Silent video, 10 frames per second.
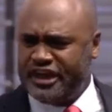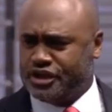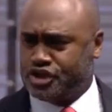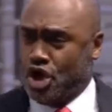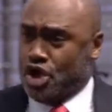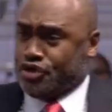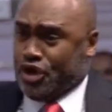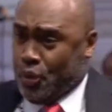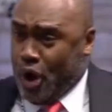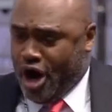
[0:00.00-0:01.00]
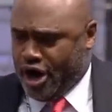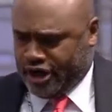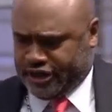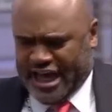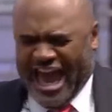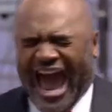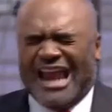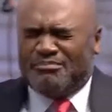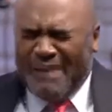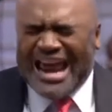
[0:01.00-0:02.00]
the word and my
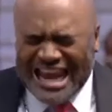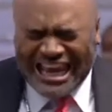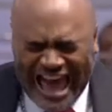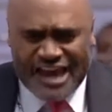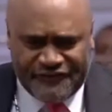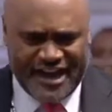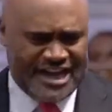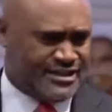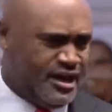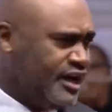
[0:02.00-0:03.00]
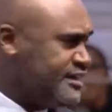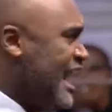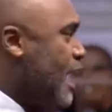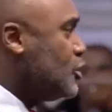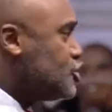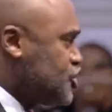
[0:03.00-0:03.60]
life as God, that I will cease to be